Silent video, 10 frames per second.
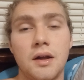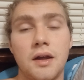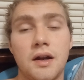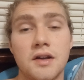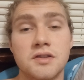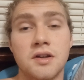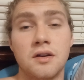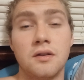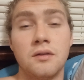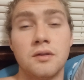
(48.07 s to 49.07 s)
And I
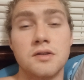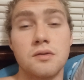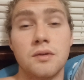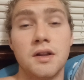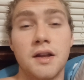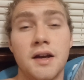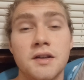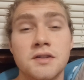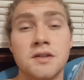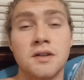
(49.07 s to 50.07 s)
started to
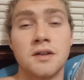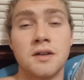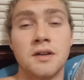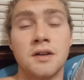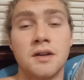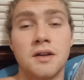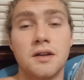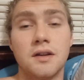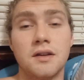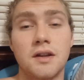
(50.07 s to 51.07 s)
realize
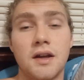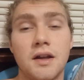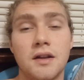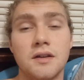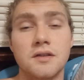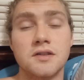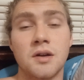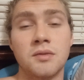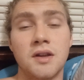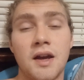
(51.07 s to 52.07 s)
that
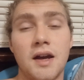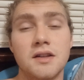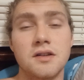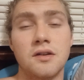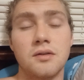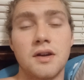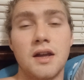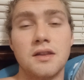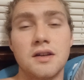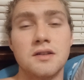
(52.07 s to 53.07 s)
something had to
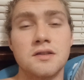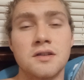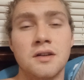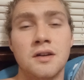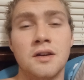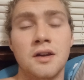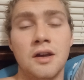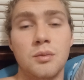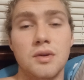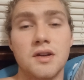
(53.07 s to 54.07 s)
create this
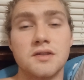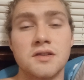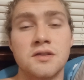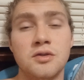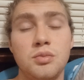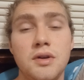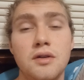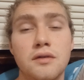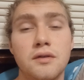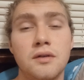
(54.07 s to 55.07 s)
because it's too
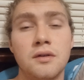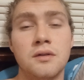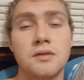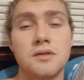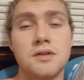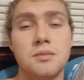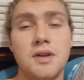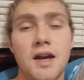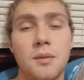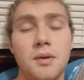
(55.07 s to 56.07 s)
beautiful to be
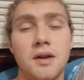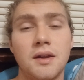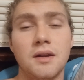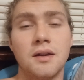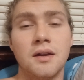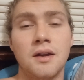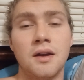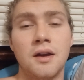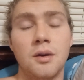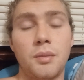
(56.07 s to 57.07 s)
happening
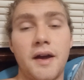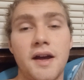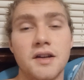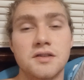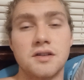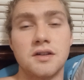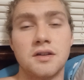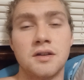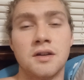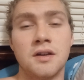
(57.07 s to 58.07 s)
by accident.
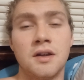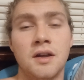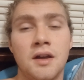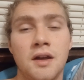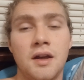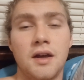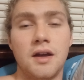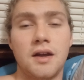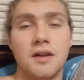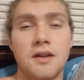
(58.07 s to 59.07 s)

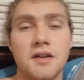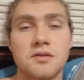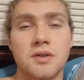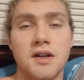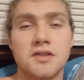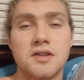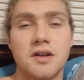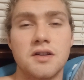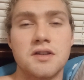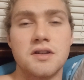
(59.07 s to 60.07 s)
And that's when I
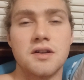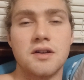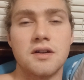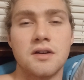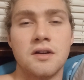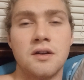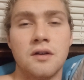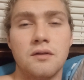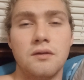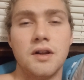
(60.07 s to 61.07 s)
started to
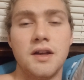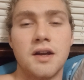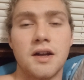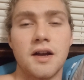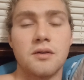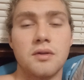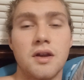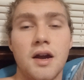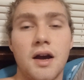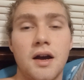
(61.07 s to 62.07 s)
really connect with
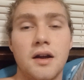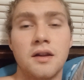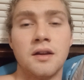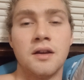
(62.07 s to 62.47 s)
God.